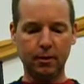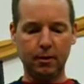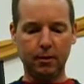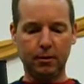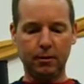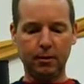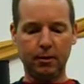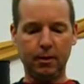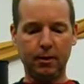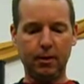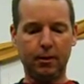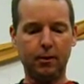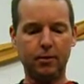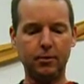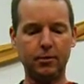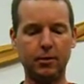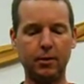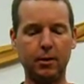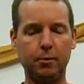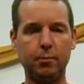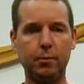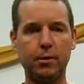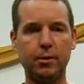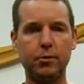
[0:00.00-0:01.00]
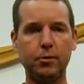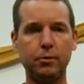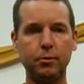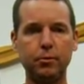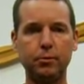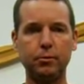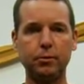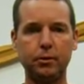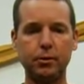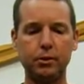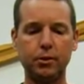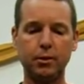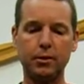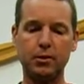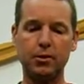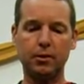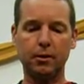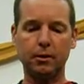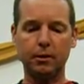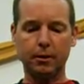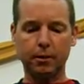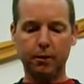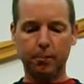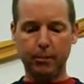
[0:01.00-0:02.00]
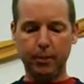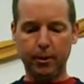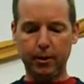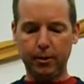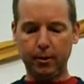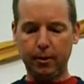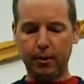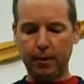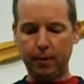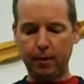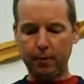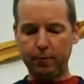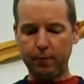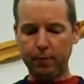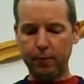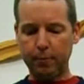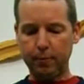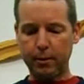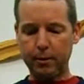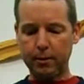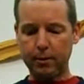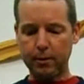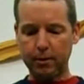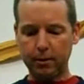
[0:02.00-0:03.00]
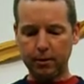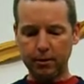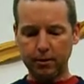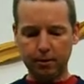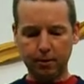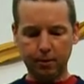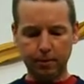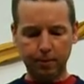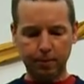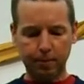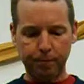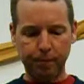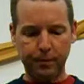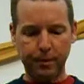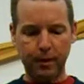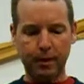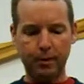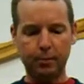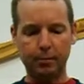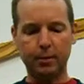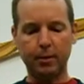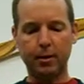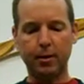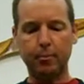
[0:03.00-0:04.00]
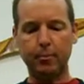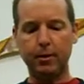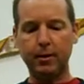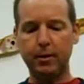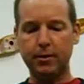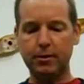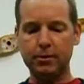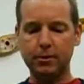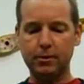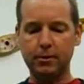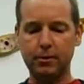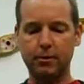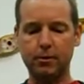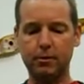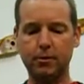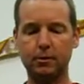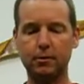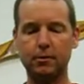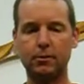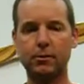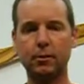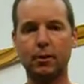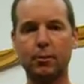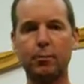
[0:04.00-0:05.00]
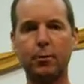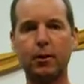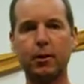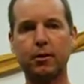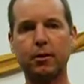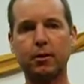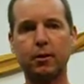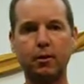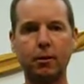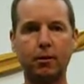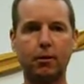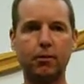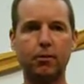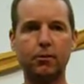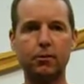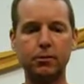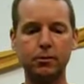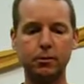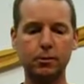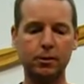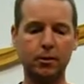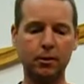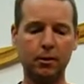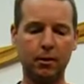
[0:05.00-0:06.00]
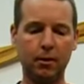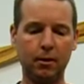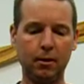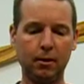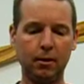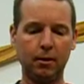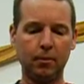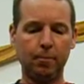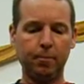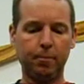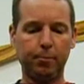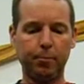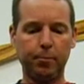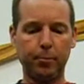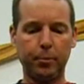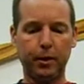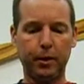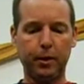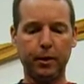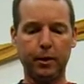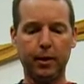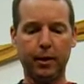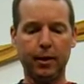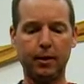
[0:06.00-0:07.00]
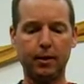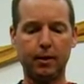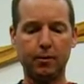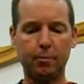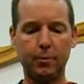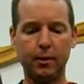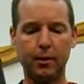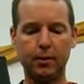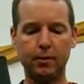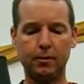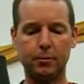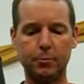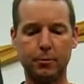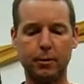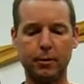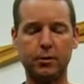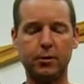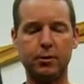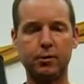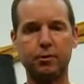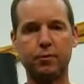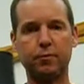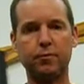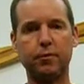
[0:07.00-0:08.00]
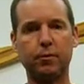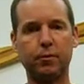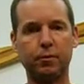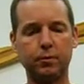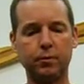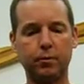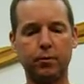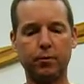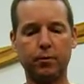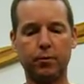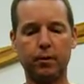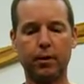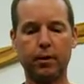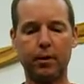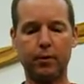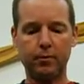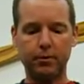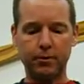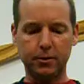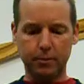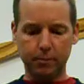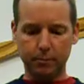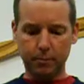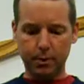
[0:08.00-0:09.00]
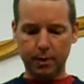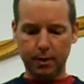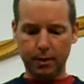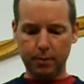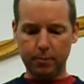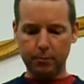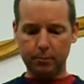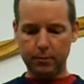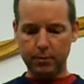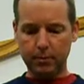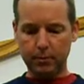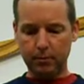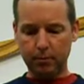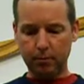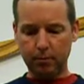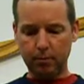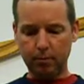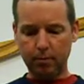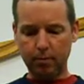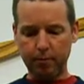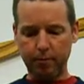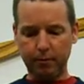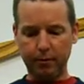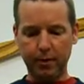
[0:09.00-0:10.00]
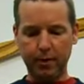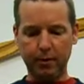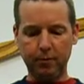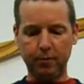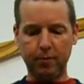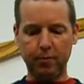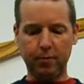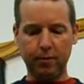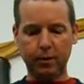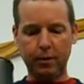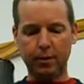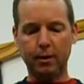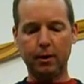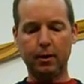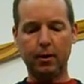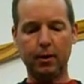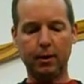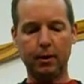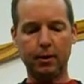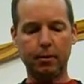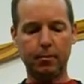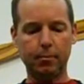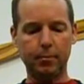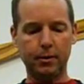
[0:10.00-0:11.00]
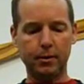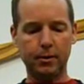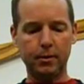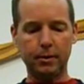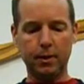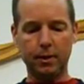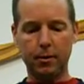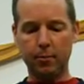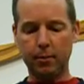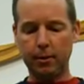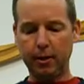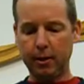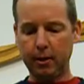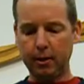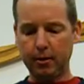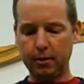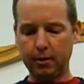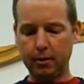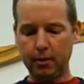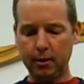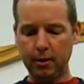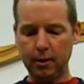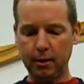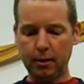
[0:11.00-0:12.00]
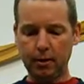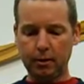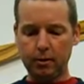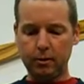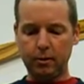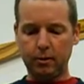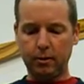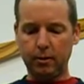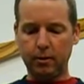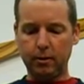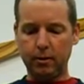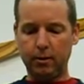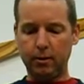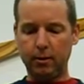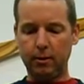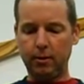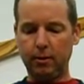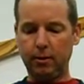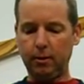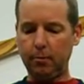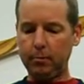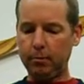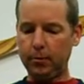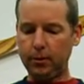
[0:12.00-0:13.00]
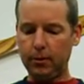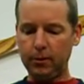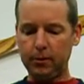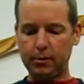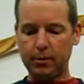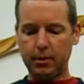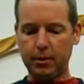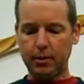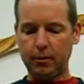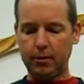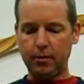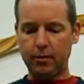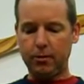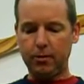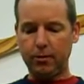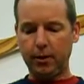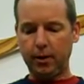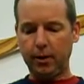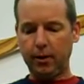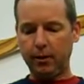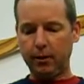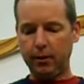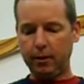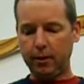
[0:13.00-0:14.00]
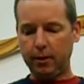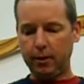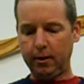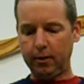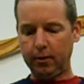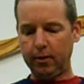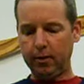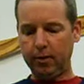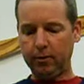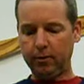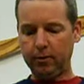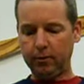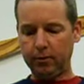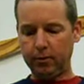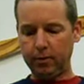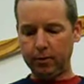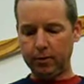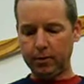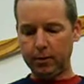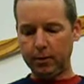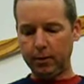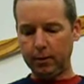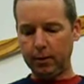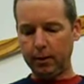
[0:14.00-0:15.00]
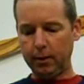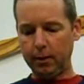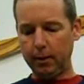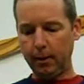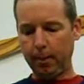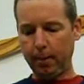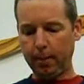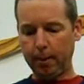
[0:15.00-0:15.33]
They all seem to tune just a little bit off from each other. They'll be somewhat close, but I can be as much as a full note off sometimes, so even when cutting them the same length. So it all boils down to trial and error, unfortunately.